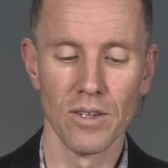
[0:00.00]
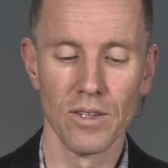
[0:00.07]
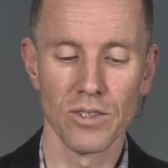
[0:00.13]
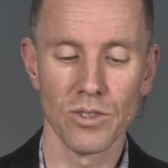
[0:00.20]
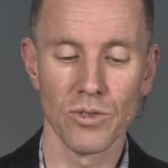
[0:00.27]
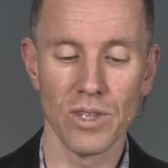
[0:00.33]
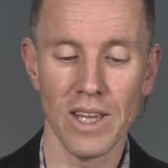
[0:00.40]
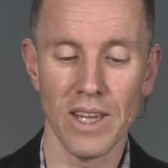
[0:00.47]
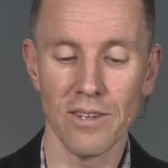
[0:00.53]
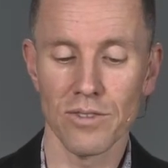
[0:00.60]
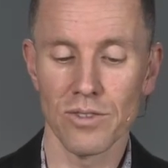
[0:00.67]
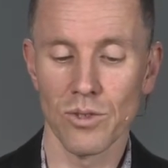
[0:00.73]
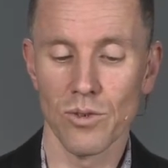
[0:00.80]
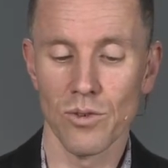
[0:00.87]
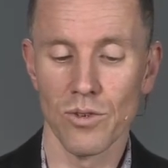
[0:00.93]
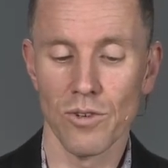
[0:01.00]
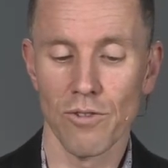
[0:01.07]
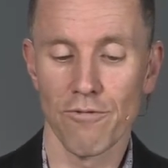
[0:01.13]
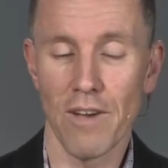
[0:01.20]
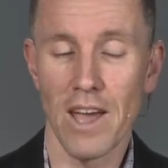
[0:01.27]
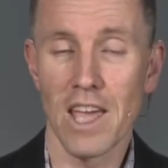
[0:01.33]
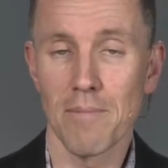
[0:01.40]
So
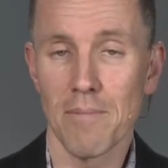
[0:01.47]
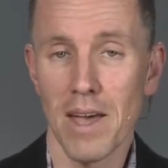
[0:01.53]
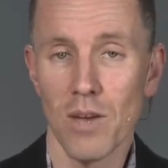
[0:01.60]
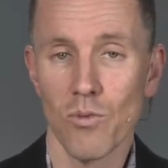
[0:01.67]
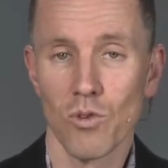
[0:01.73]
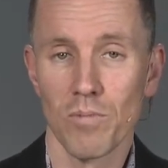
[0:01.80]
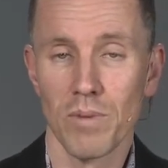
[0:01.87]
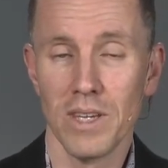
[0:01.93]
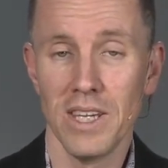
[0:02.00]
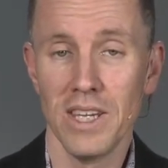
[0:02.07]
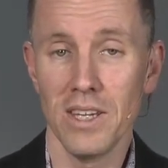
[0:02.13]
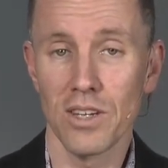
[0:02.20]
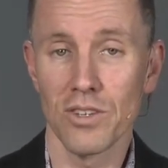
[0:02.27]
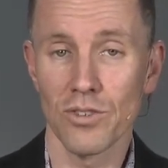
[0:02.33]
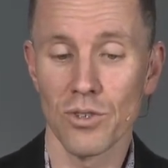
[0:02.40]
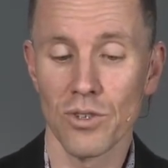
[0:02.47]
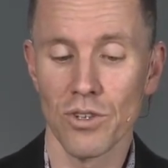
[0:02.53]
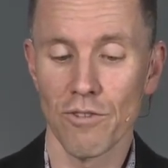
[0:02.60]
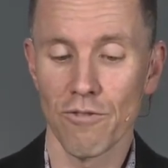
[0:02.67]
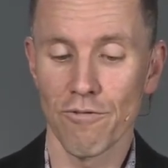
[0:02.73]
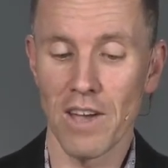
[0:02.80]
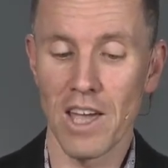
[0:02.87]
fahimah would be he
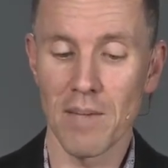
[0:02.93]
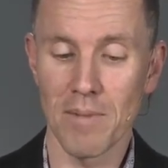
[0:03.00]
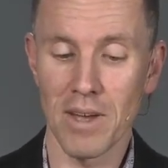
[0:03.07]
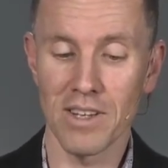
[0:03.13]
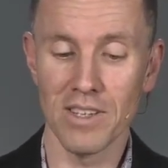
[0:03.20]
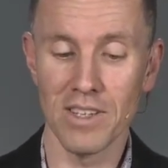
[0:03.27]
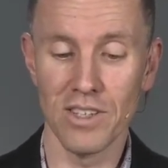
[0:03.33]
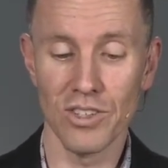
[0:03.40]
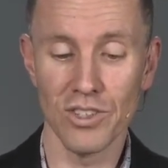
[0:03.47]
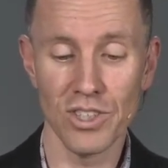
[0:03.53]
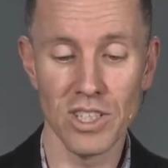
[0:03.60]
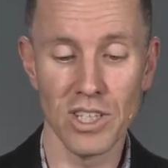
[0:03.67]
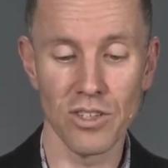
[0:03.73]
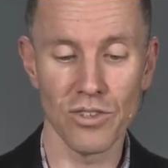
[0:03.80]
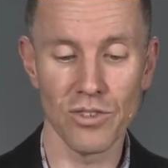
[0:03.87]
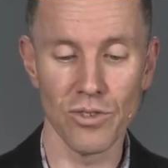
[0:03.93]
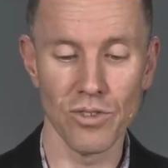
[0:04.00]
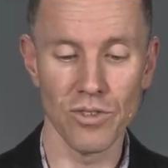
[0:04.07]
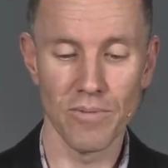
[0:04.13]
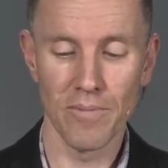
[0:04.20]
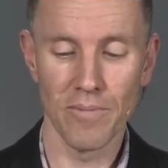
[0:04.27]
understood, fahimat is she understood.